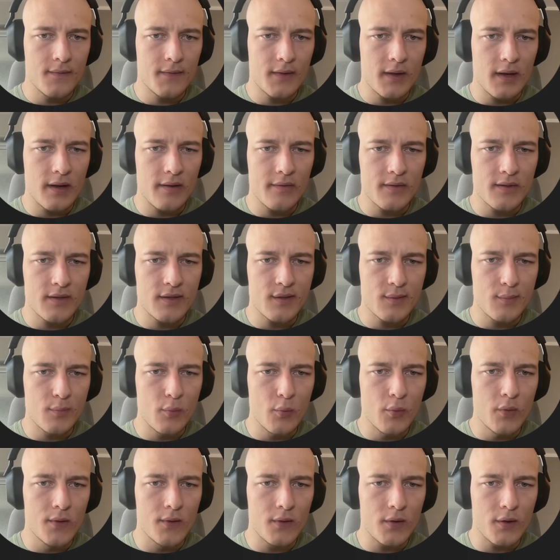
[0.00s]
have a
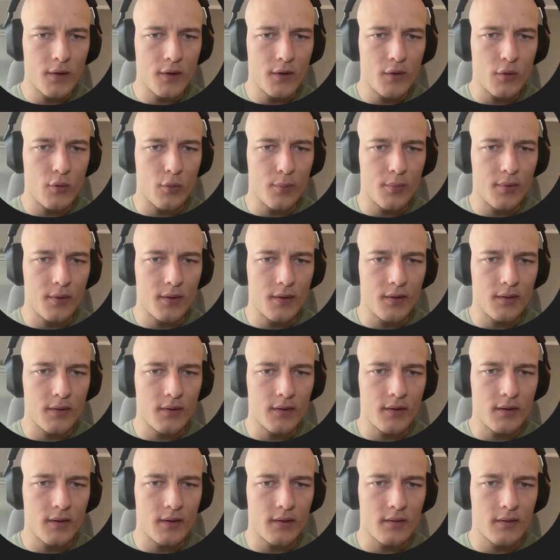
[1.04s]
smoother eye opening.
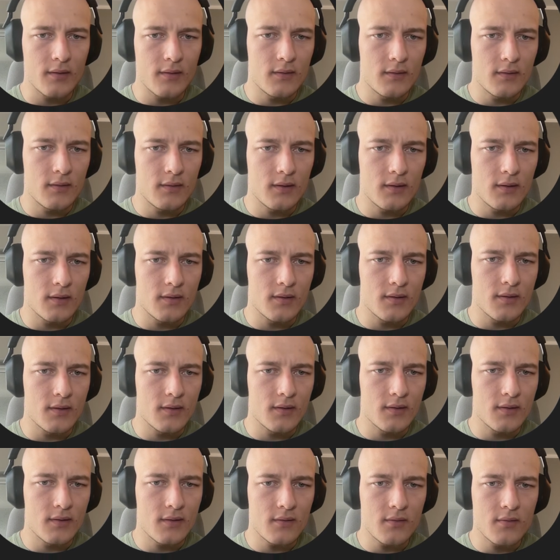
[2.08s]
Yeah, that looks
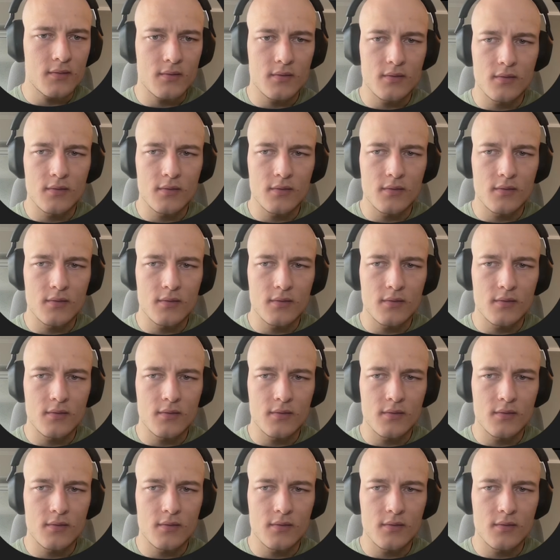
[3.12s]
nicer.